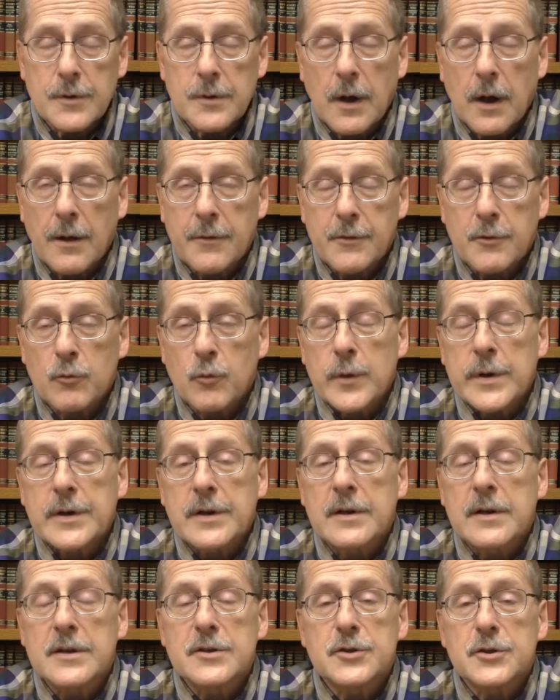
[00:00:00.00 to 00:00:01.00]
other
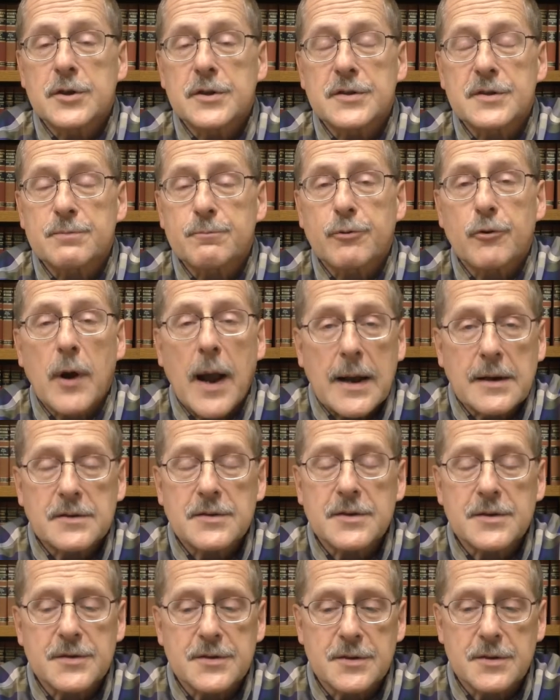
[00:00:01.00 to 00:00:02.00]
religious
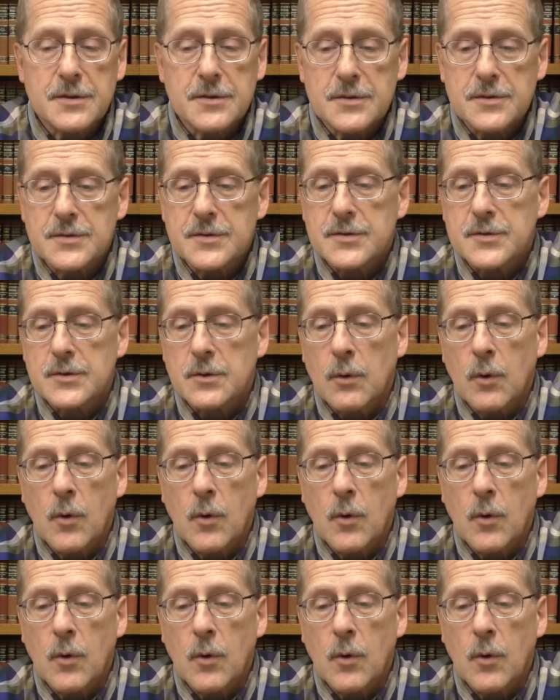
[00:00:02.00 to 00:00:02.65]
practices